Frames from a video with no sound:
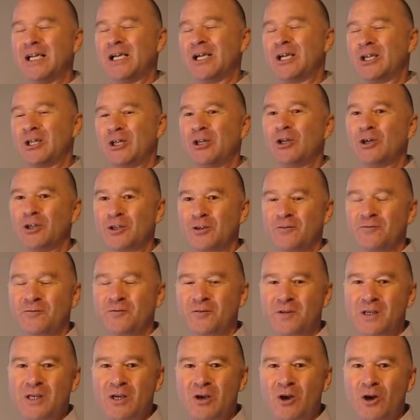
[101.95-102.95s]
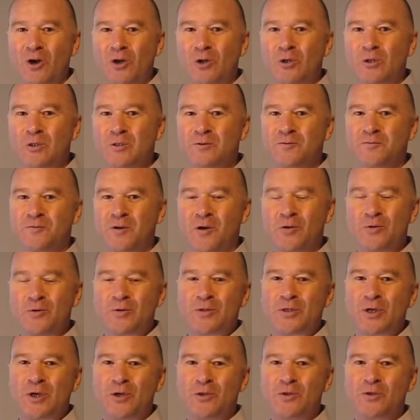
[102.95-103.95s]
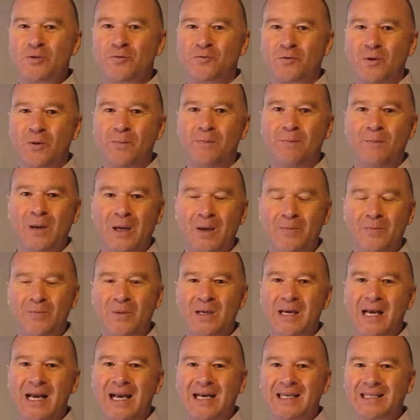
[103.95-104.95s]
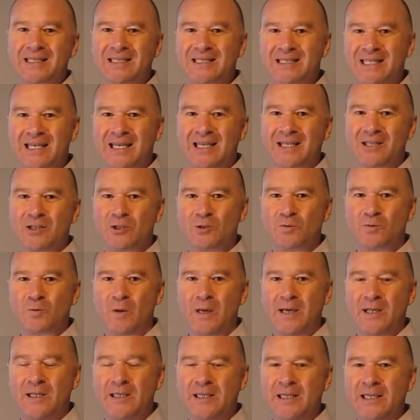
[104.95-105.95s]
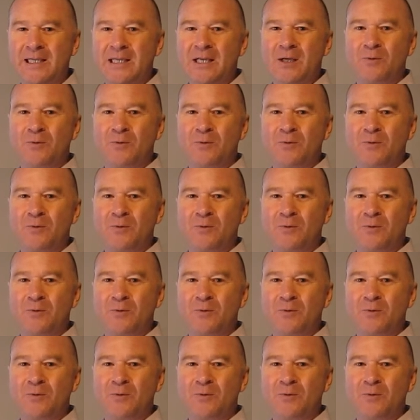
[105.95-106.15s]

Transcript: A lot of the old photos from Mum and Dad as well.